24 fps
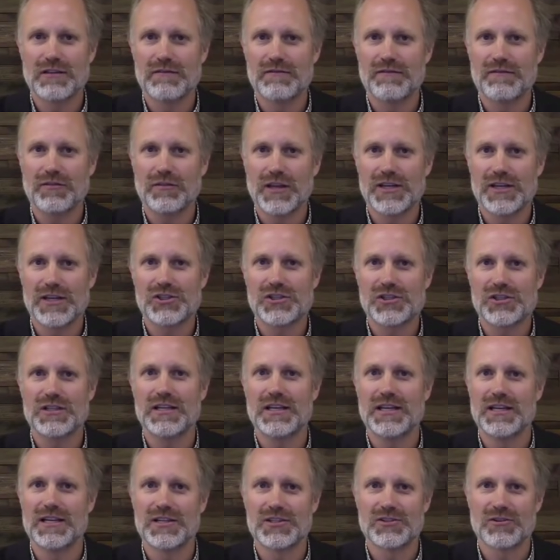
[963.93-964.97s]

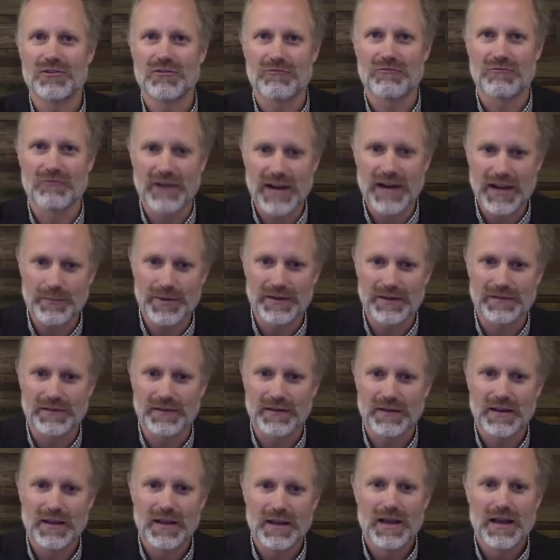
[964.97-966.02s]
inflation is rampant.